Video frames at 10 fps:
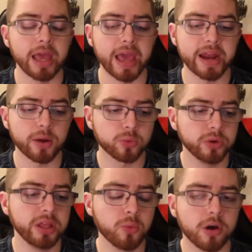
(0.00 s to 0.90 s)
and I
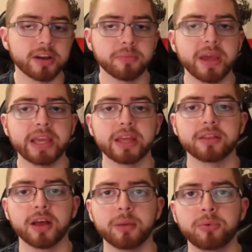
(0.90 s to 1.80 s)
really wanted to make it
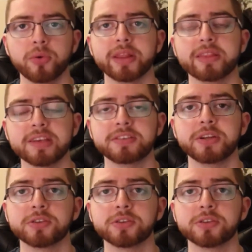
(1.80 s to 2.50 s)
a point this year